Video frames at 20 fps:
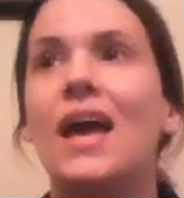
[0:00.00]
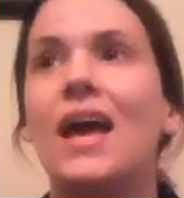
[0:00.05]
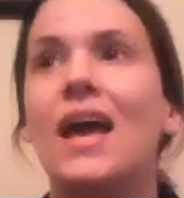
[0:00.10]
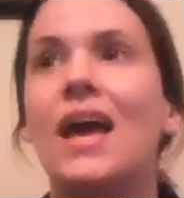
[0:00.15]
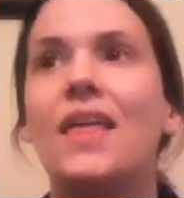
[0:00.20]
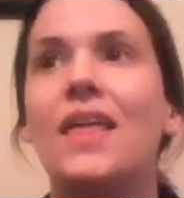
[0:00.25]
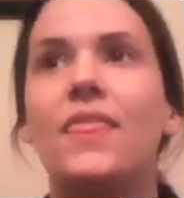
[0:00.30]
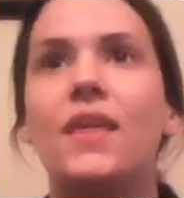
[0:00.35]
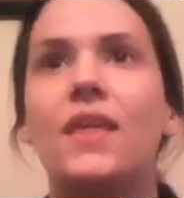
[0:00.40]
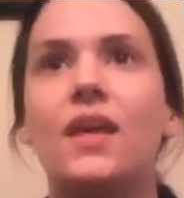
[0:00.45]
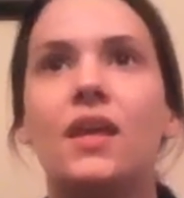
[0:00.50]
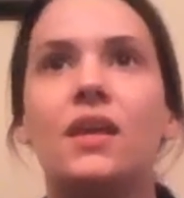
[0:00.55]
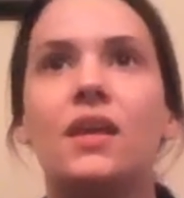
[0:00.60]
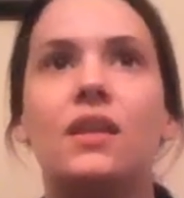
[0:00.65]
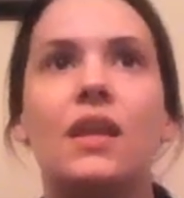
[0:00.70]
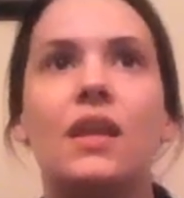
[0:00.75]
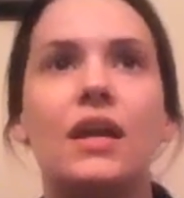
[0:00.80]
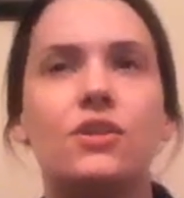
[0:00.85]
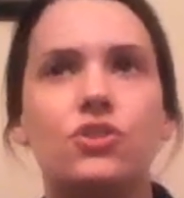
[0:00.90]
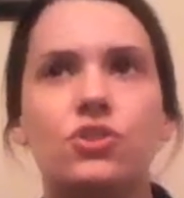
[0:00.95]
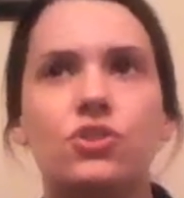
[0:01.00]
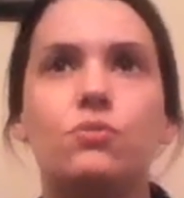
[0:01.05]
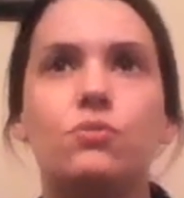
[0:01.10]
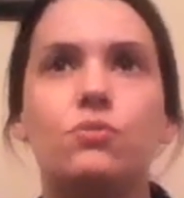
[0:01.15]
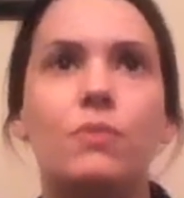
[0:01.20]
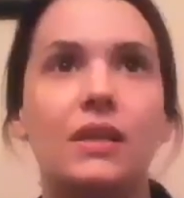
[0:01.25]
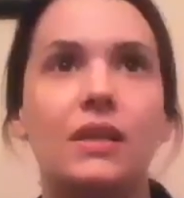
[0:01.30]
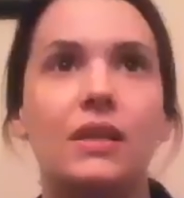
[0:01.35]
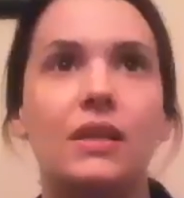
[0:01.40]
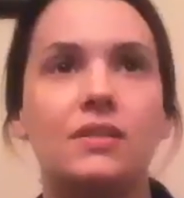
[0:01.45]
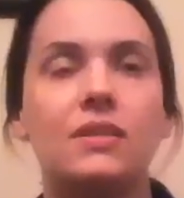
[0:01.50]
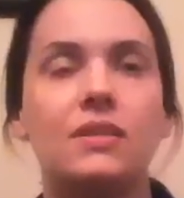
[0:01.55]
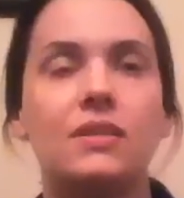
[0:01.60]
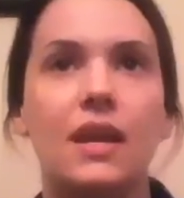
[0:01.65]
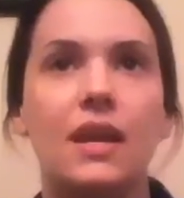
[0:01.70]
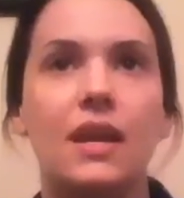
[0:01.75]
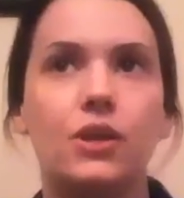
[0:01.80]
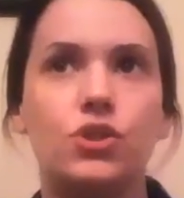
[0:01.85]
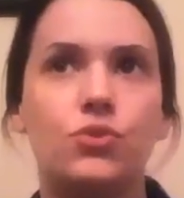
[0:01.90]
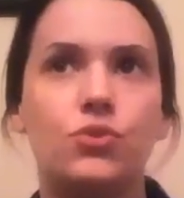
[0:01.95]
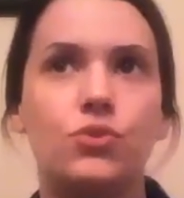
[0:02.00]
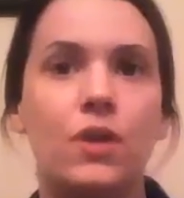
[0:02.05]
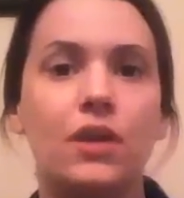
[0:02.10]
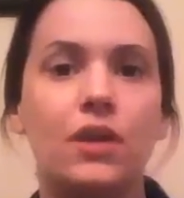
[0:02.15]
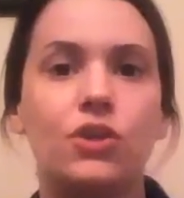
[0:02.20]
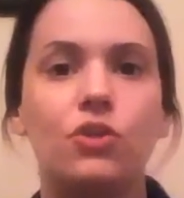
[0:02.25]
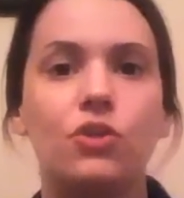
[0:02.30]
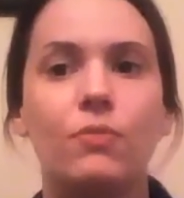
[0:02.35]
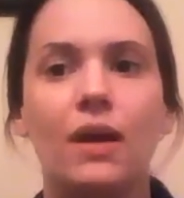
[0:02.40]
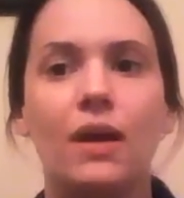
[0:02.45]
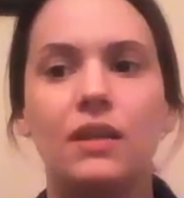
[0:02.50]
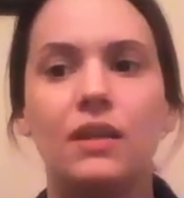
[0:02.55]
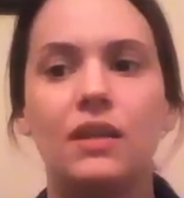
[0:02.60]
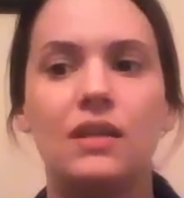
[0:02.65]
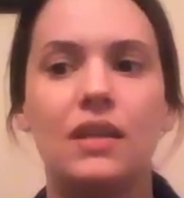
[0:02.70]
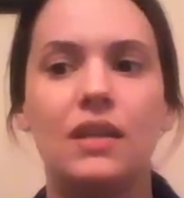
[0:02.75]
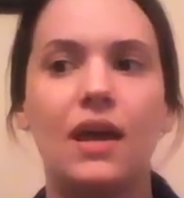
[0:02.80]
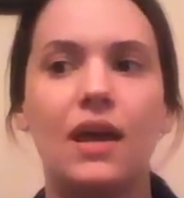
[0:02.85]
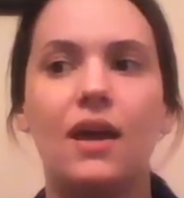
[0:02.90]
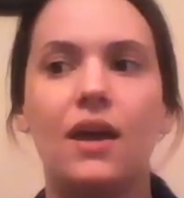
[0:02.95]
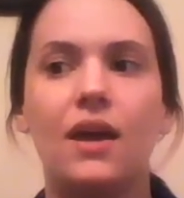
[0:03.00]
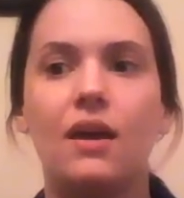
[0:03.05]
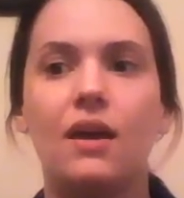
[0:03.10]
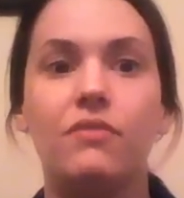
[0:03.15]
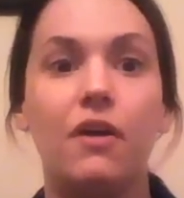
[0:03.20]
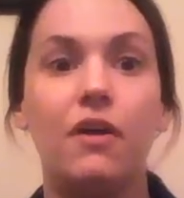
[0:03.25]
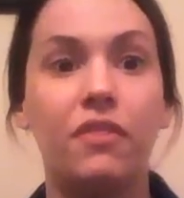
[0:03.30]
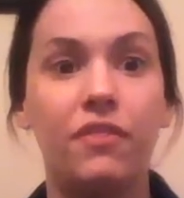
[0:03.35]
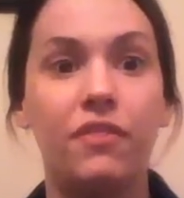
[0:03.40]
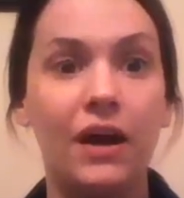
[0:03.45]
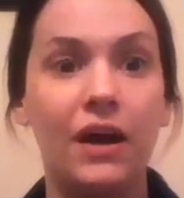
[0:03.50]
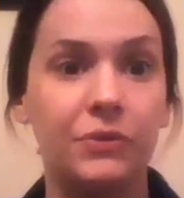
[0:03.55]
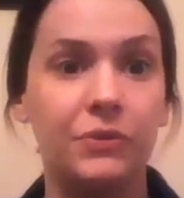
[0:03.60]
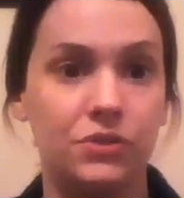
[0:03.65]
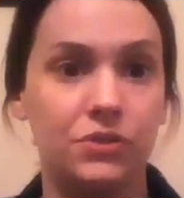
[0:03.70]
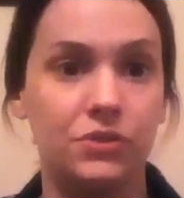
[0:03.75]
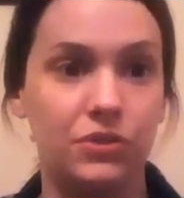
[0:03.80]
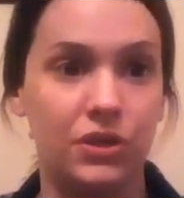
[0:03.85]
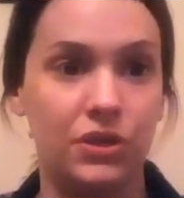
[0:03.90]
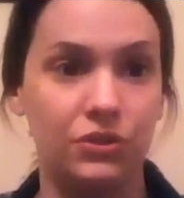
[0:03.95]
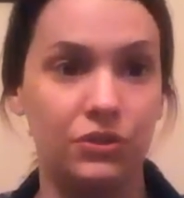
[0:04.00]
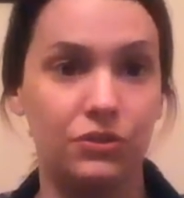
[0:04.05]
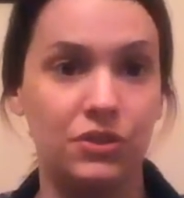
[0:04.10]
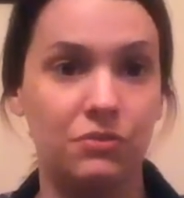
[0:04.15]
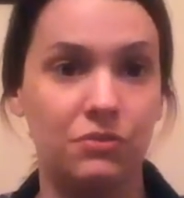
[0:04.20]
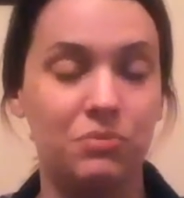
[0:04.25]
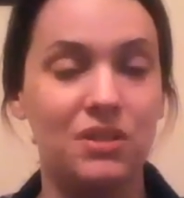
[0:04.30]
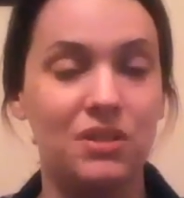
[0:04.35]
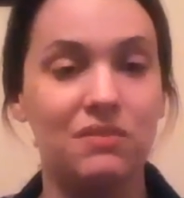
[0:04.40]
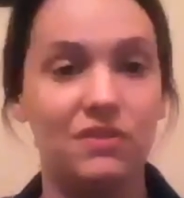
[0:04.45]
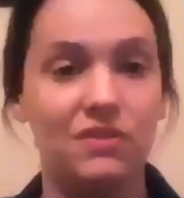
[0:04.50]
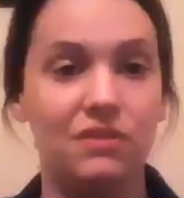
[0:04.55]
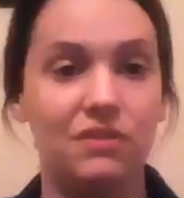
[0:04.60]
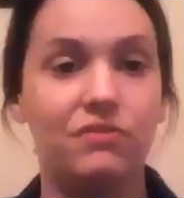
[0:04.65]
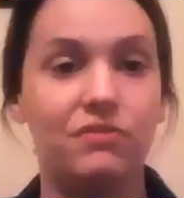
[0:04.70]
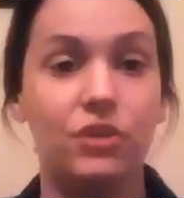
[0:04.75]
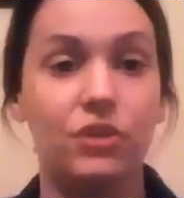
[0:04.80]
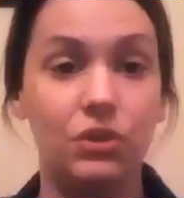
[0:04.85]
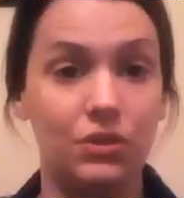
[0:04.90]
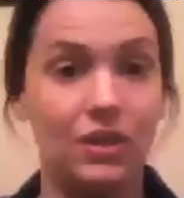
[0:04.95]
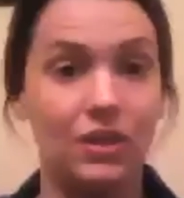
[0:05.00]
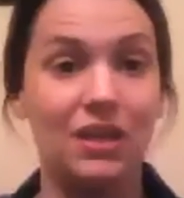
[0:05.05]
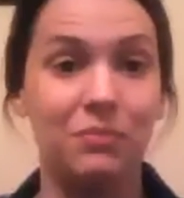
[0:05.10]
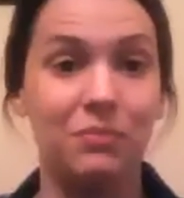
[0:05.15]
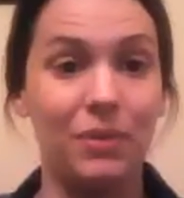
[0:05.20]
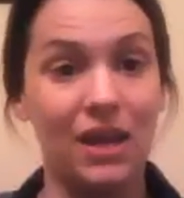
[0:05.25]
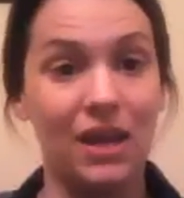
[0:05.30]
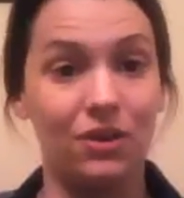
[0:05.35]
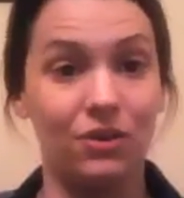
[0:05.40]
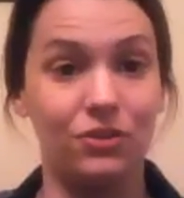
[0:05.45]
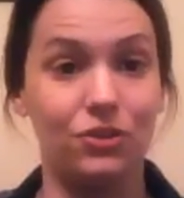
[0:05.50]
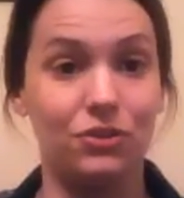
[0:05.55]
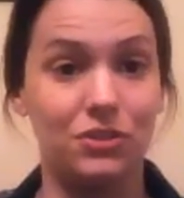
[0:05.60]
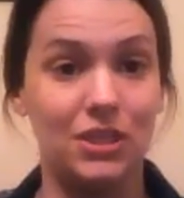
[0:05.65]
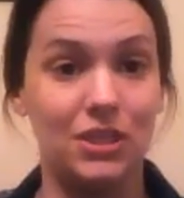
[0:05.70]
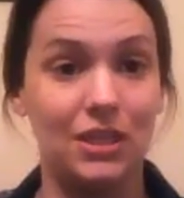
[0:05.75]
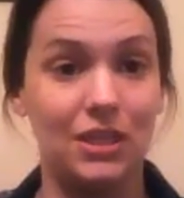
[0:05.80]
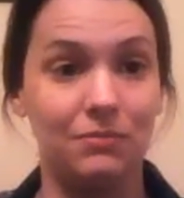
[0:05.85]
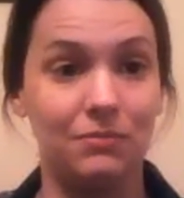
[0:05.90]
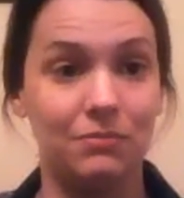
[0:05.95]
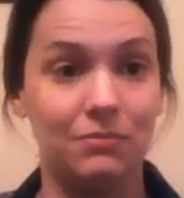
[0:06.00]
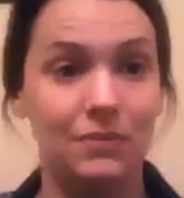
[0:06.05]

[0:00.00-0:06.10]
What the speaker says: And then as you made it to the next rank, you might need to have $1,000 in PV for you to get paid on your team.